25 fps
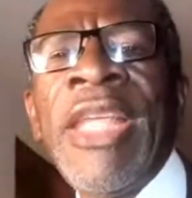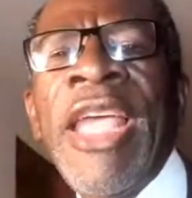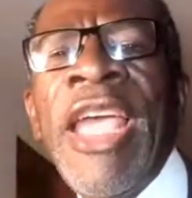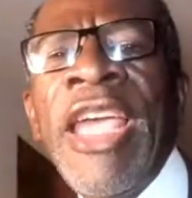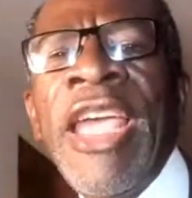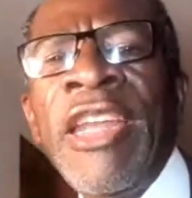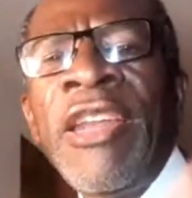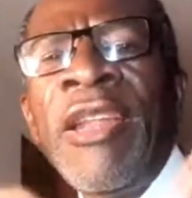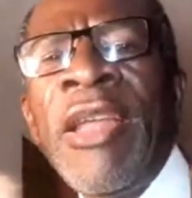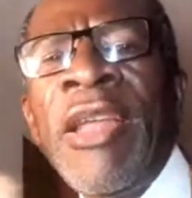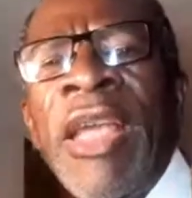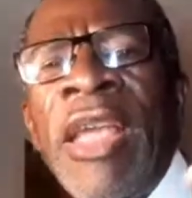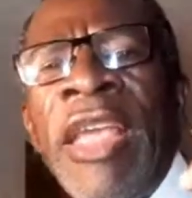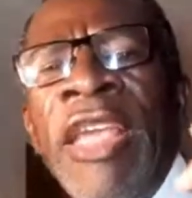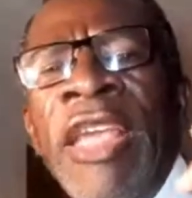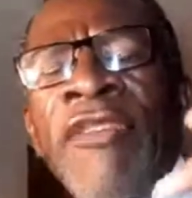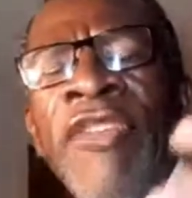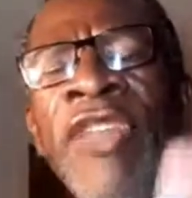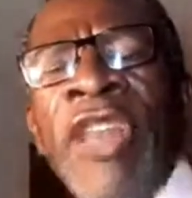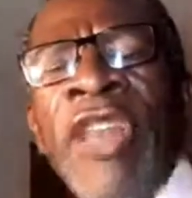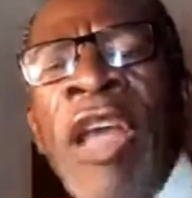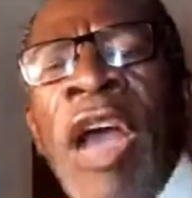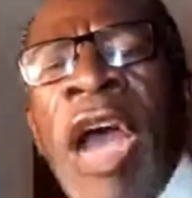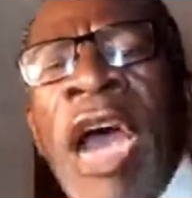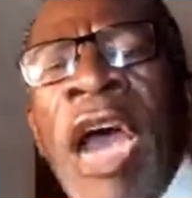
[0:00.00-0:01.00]
And
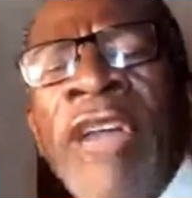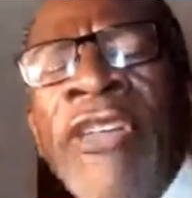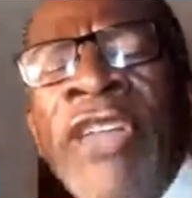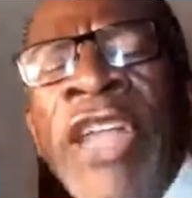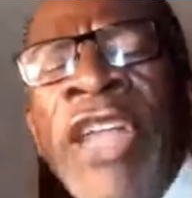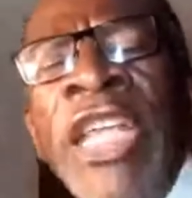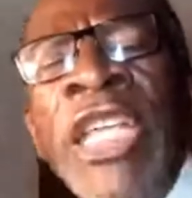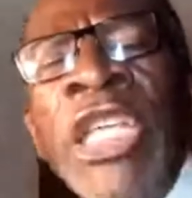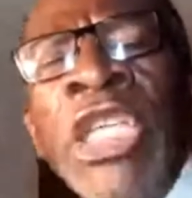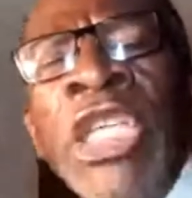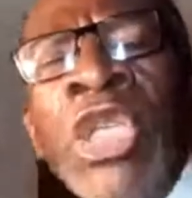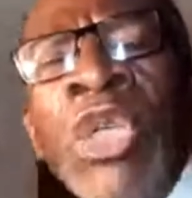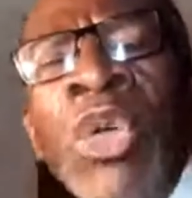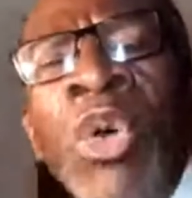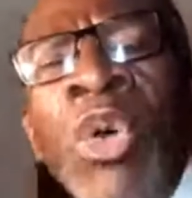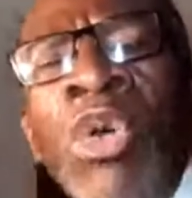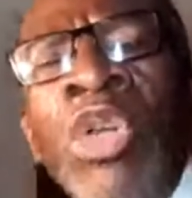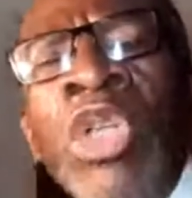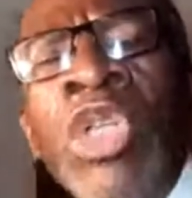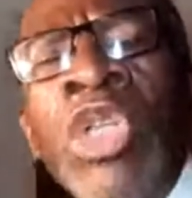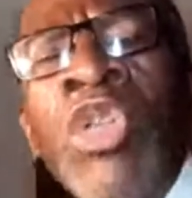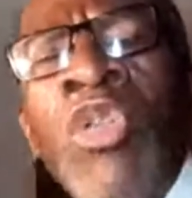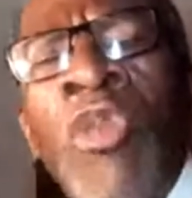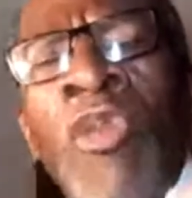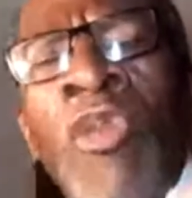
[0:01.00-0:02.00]
even arrange
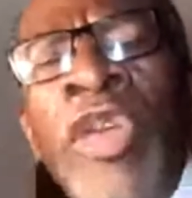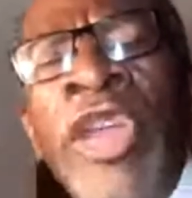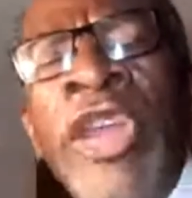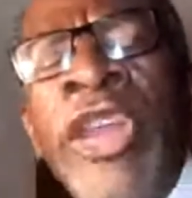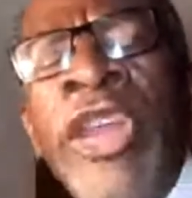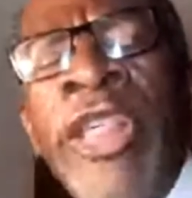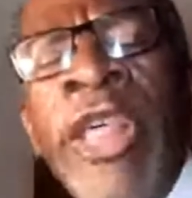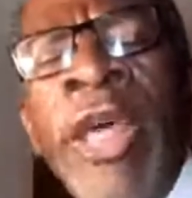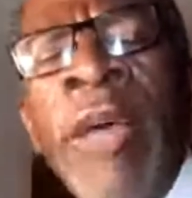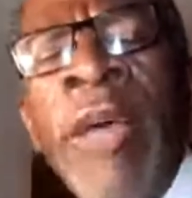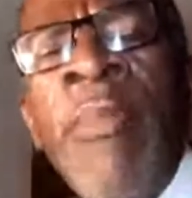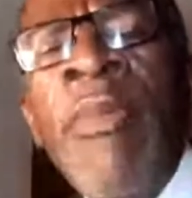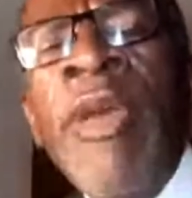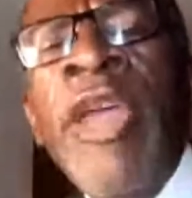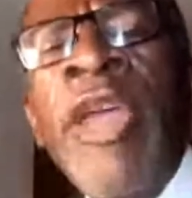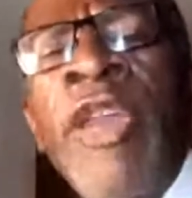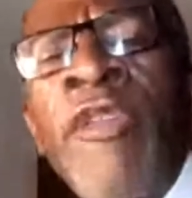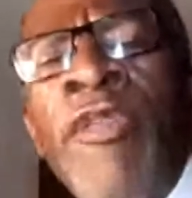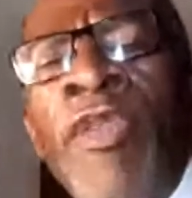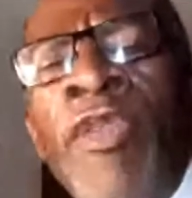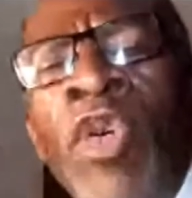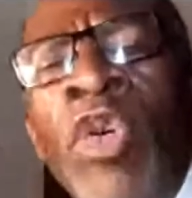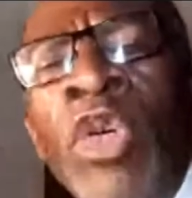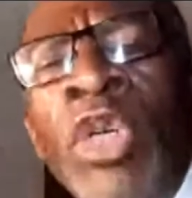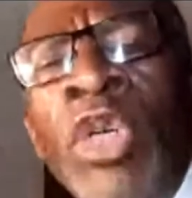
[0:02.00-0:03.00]
schools to feed them
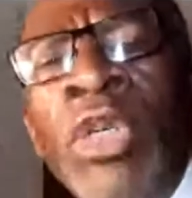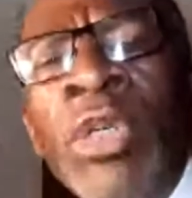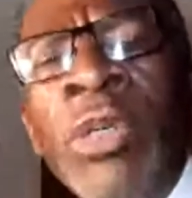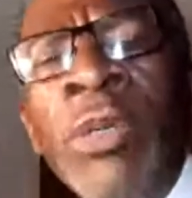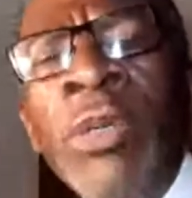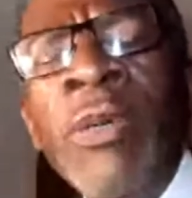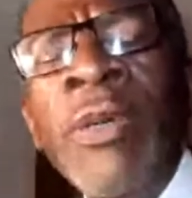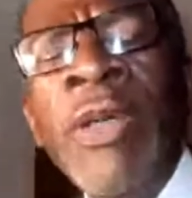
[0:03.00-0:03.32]
and food.